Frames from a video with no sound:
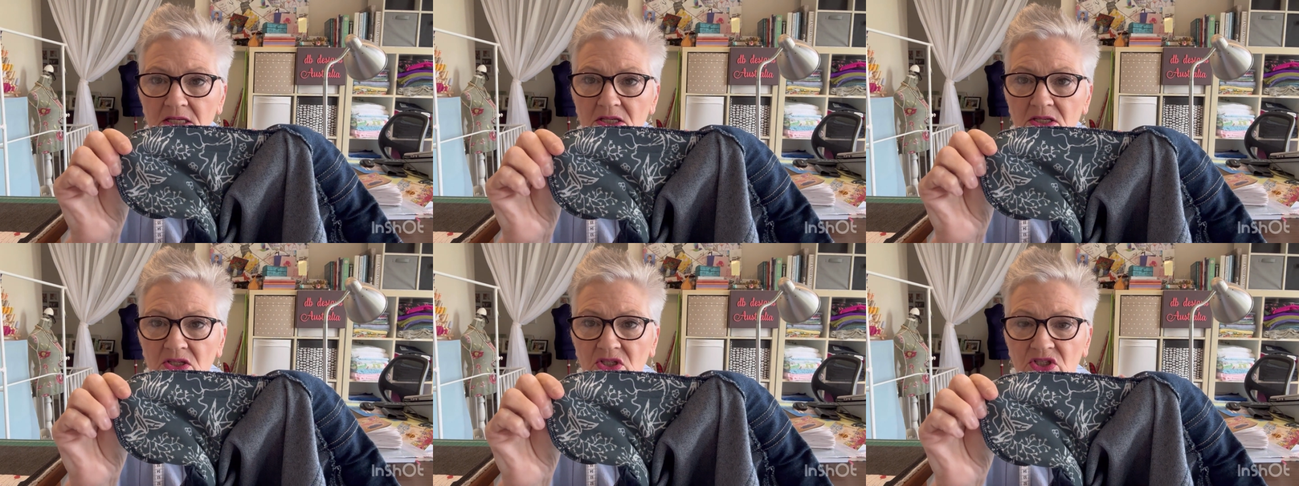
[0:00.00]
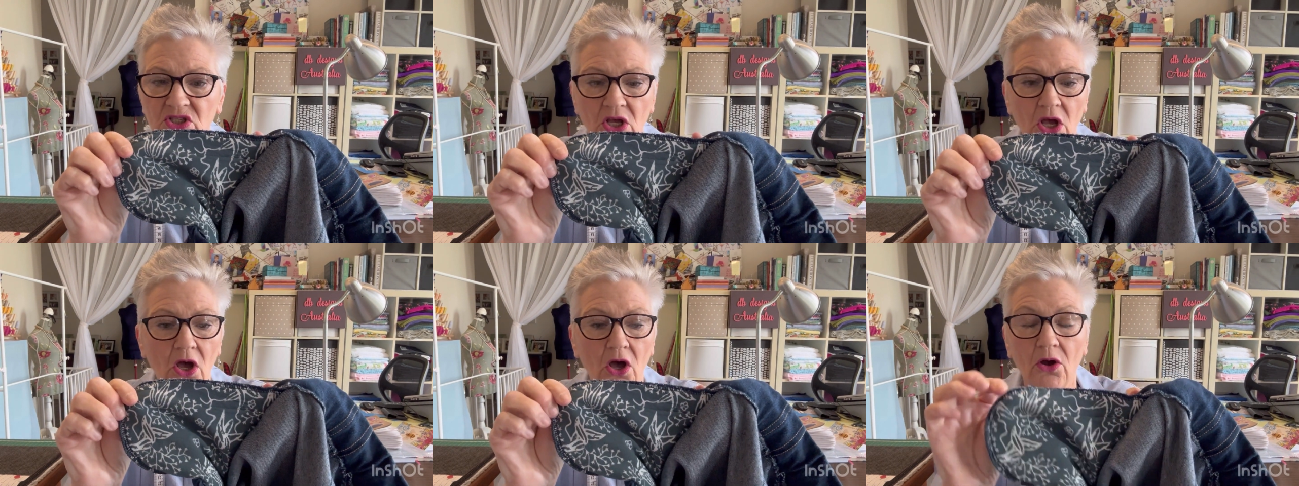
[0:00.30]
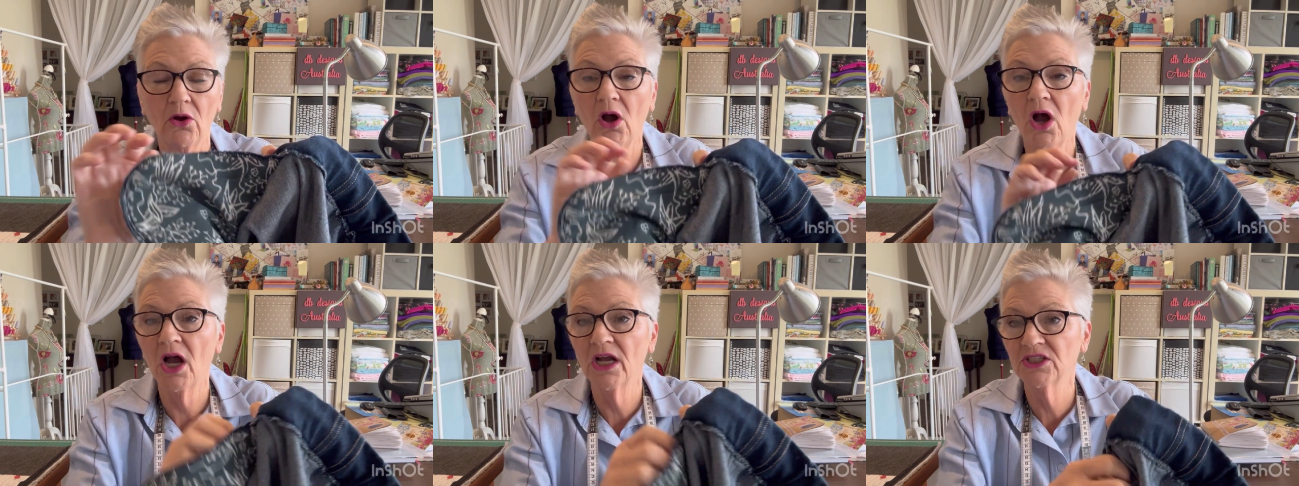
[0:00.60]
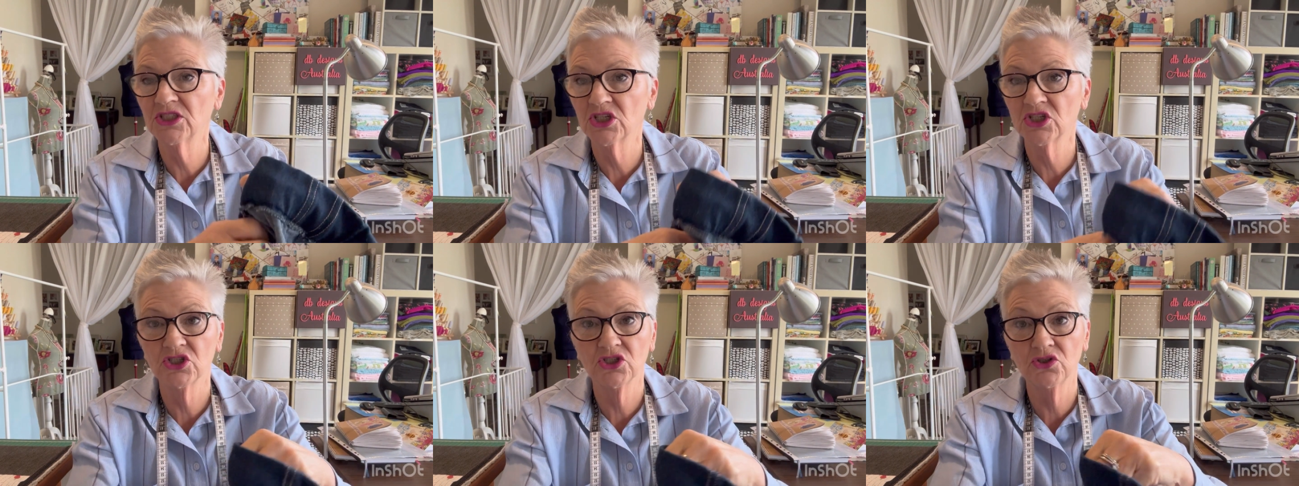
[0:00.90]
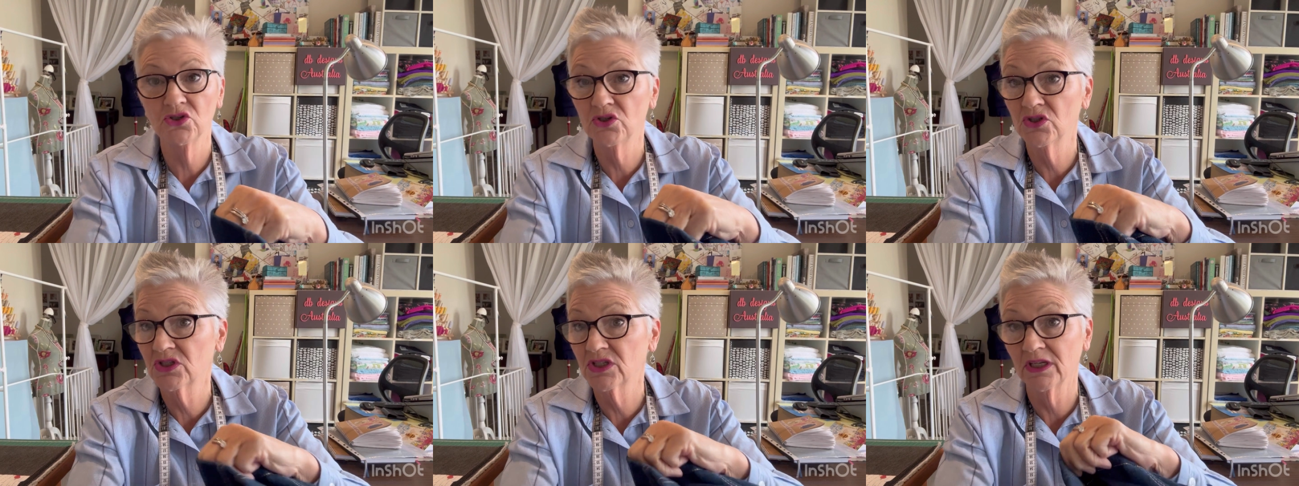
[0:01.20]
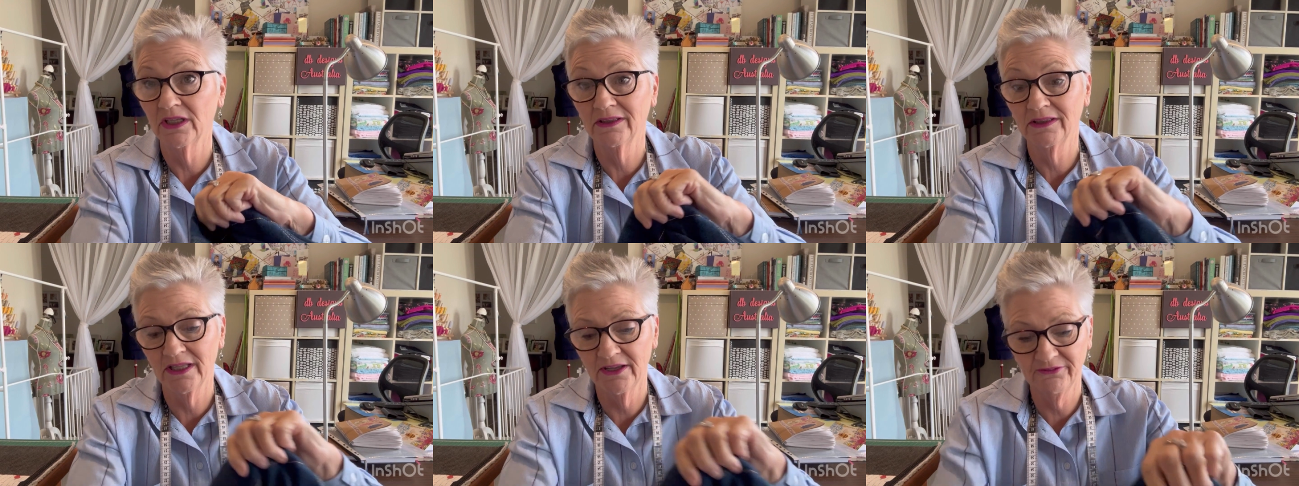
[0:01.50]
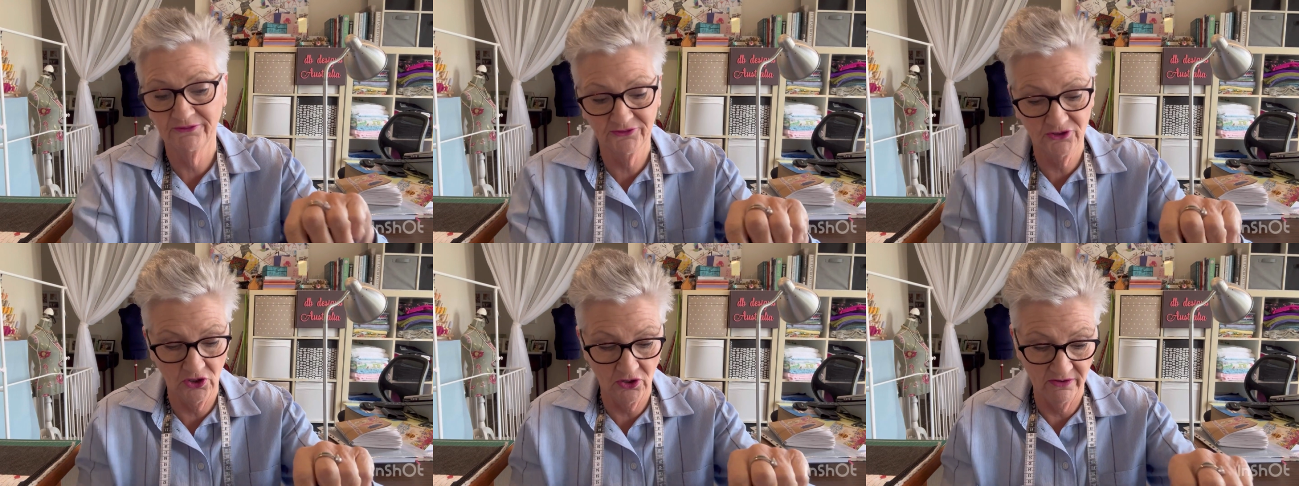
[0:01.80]
So I just used
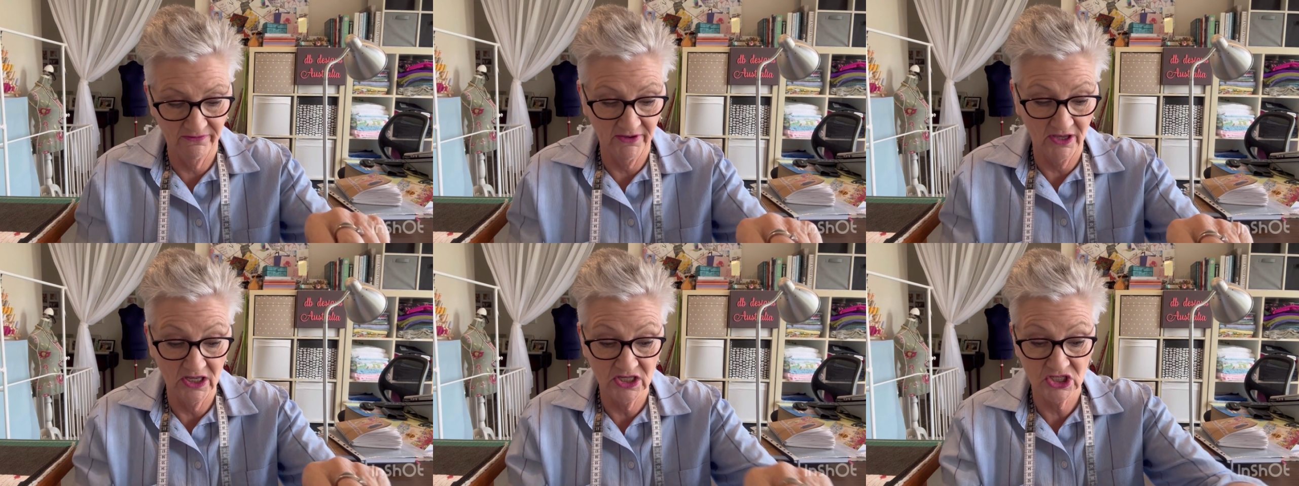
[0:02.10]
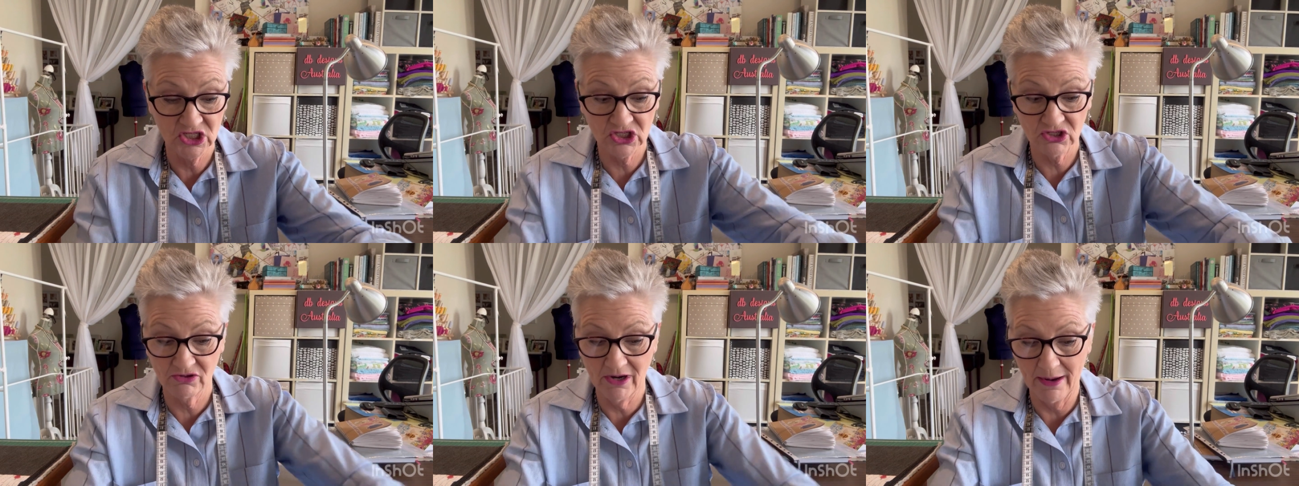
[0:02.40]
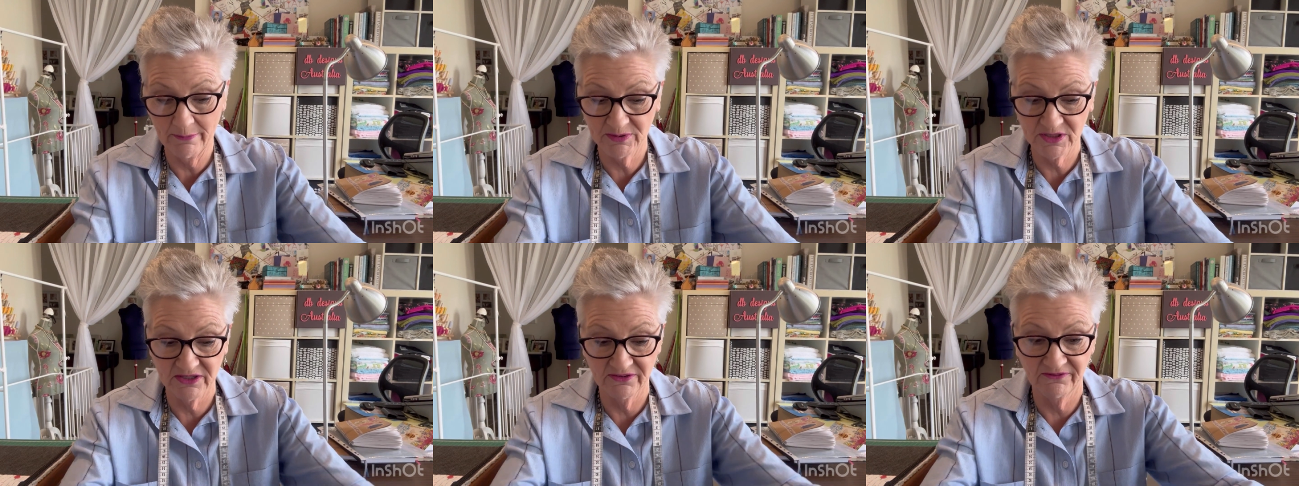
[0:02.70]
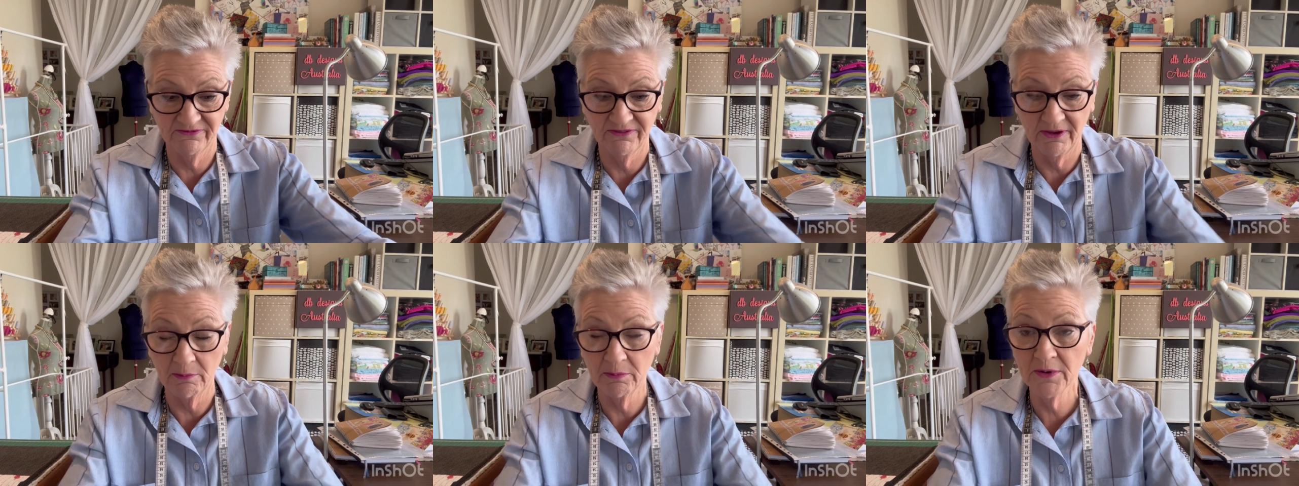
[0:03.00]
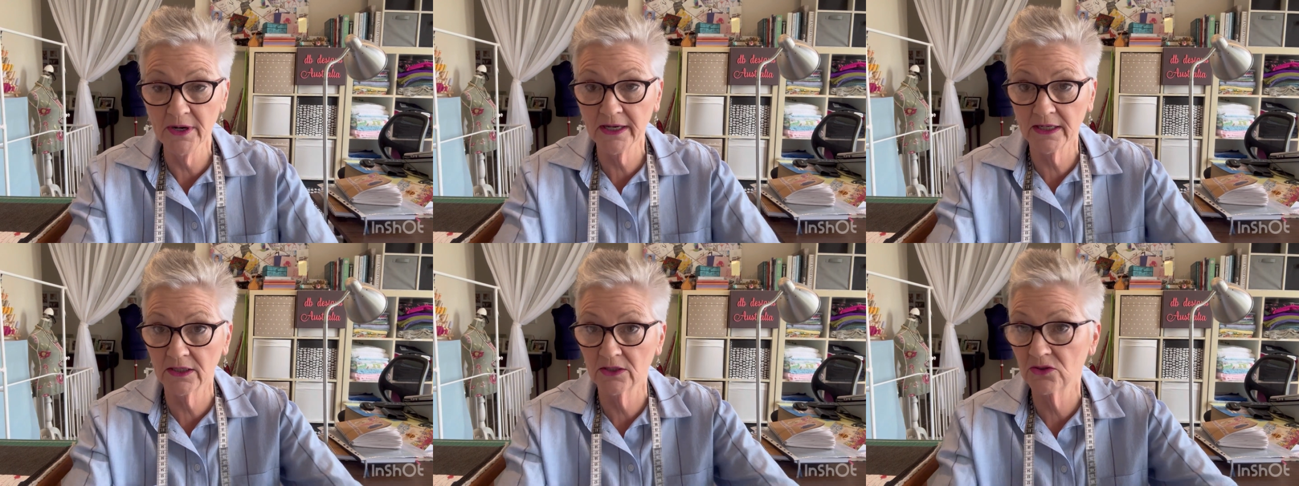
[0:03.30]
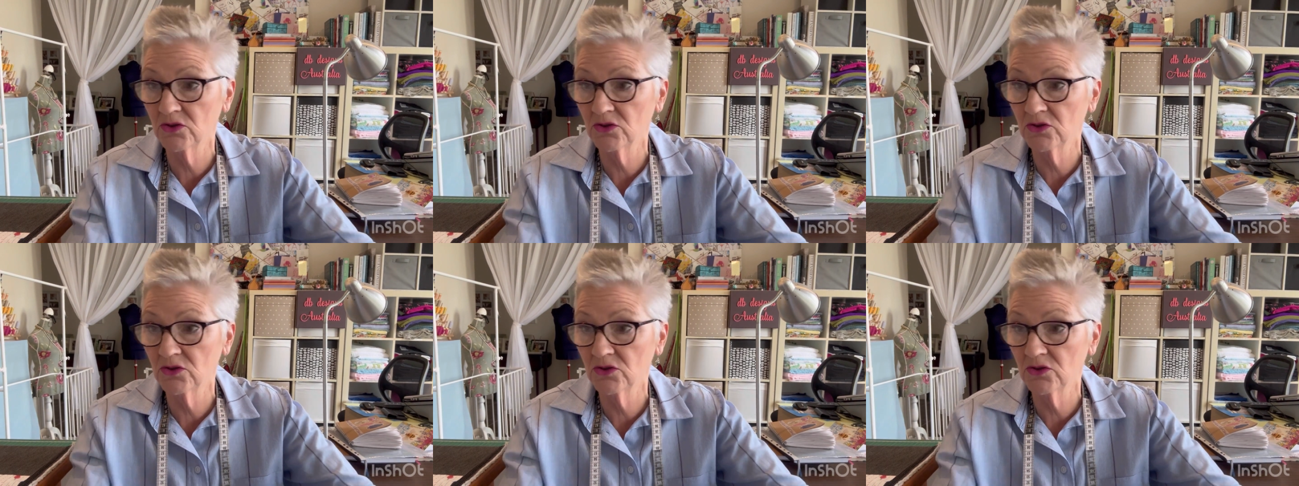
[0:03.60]
leftover scraps of fabric.